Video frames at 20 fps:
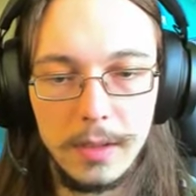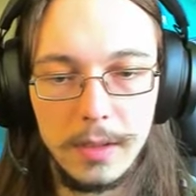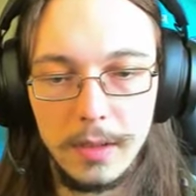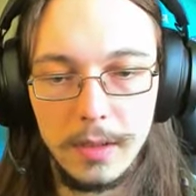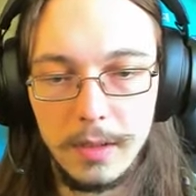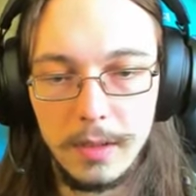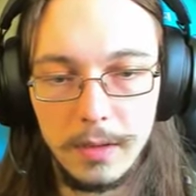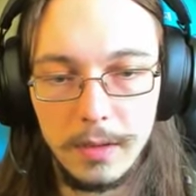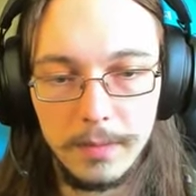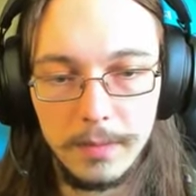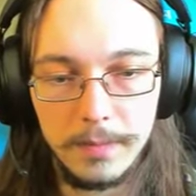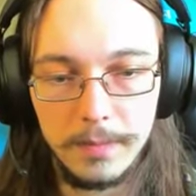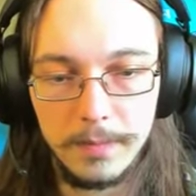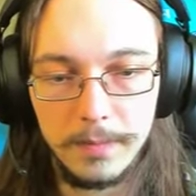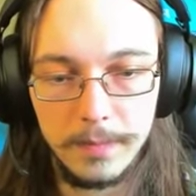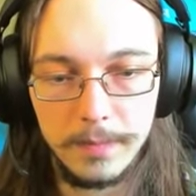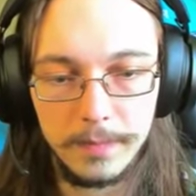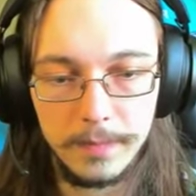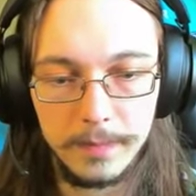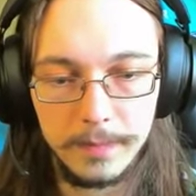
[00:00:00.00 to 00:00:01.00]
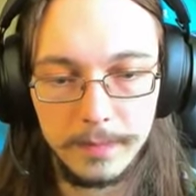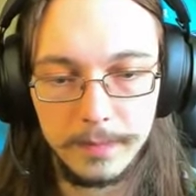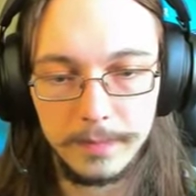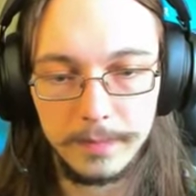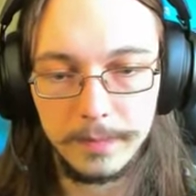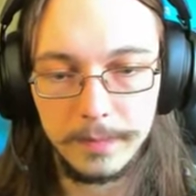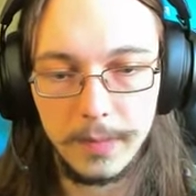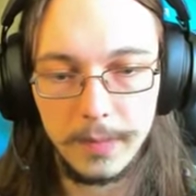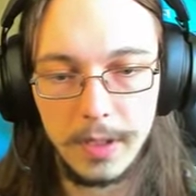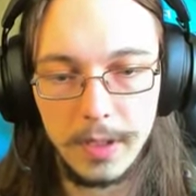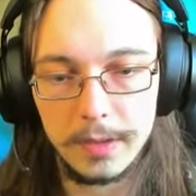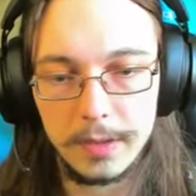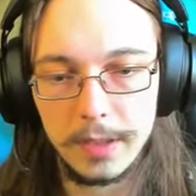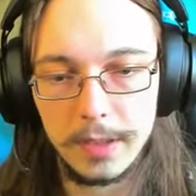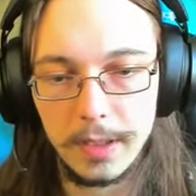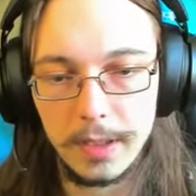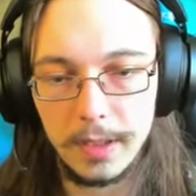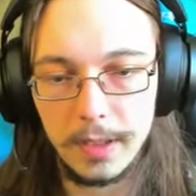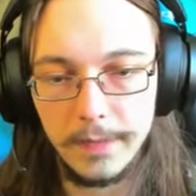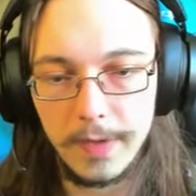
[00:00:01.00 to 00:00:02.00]
um, yeah, because I
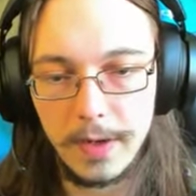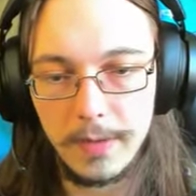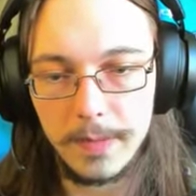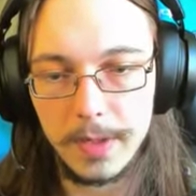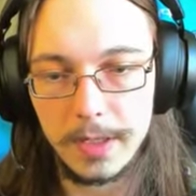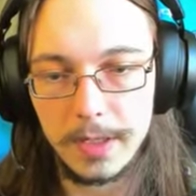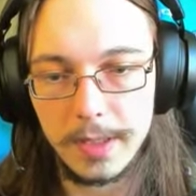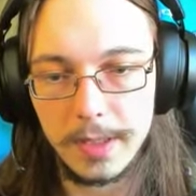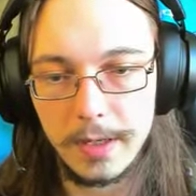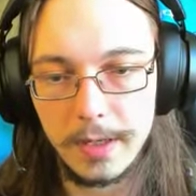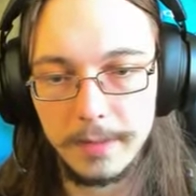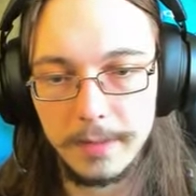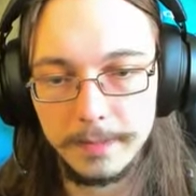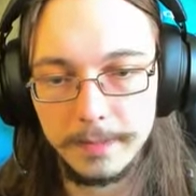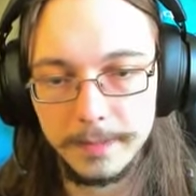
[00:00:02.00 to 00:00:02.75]
can leave that piece there.